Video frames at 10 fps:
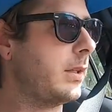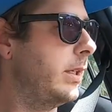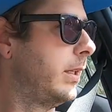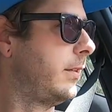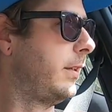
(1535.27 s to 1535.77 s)

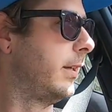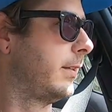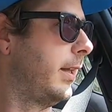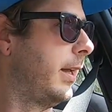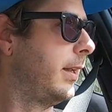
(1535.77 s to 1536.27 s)
It's
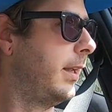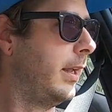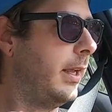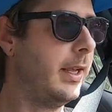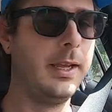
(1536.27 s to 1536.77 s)
just that
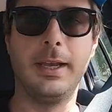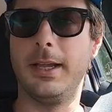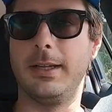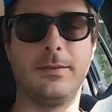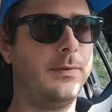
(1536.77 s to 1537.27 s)

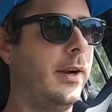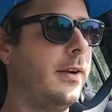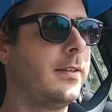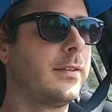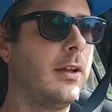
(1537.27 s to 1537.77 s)
it is
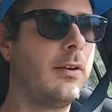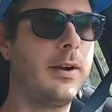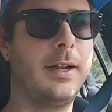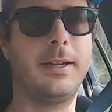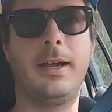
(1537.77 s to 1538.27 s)
very slow
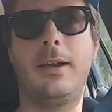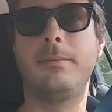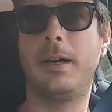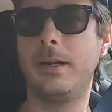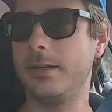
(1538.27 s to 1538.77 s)
right now.
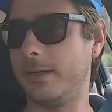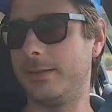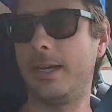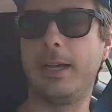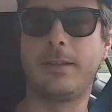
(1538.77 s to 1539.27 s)
I'm not
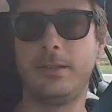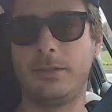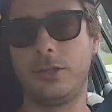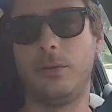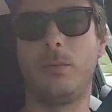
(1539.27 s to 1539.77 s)
exactly
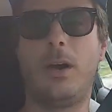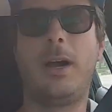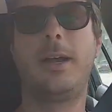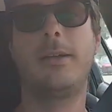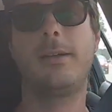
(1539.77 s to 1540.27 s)
sure
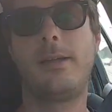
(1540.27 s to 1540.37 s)
why,